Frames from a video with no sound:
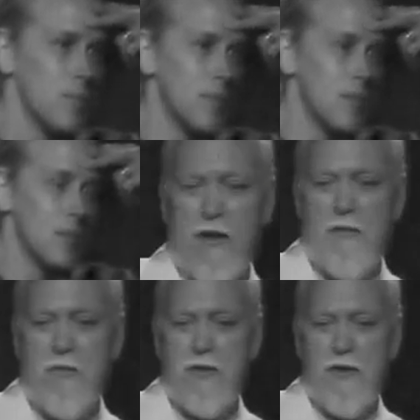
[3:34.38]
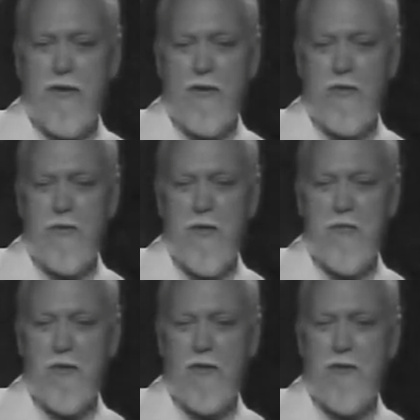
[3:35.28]
Well, he claims that there are
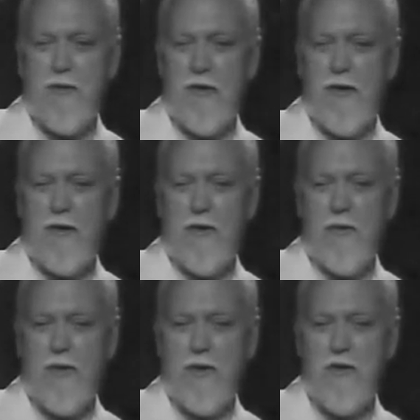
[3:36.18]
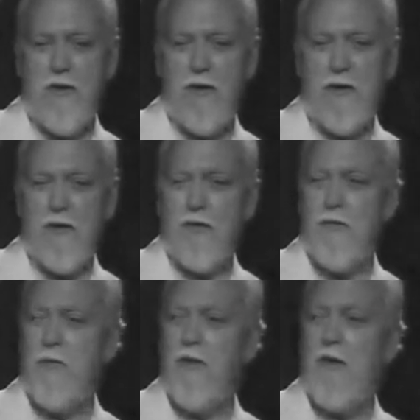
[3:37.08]
people in Washington who
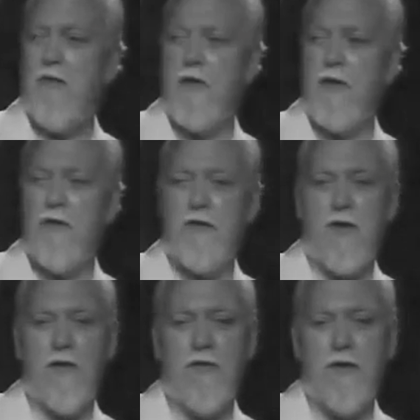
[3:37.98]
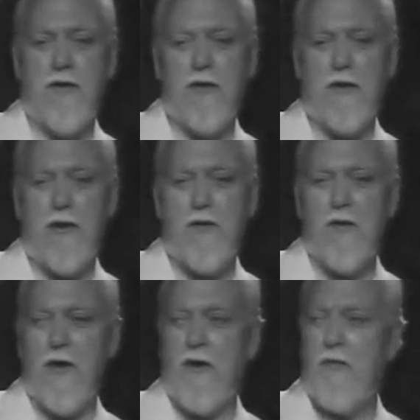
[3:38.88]
have been heavily involved in the
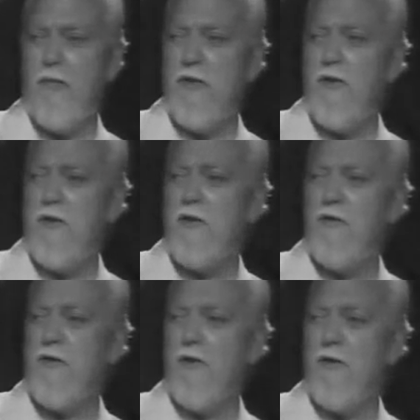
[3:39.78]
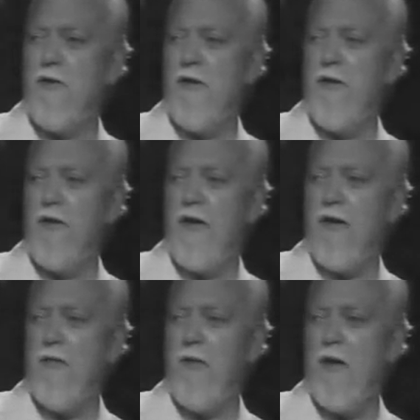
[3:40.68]
cocaine business for a long
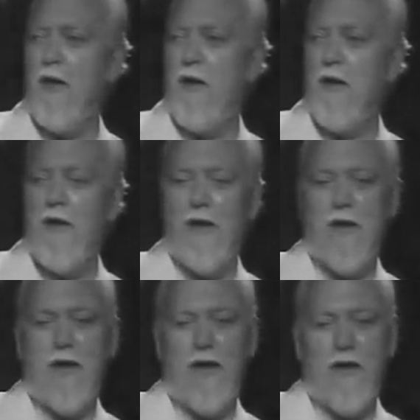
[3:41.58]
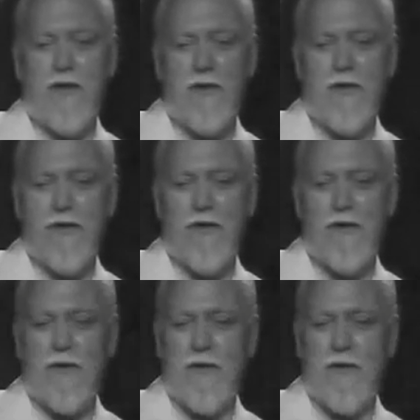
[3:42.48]
time, and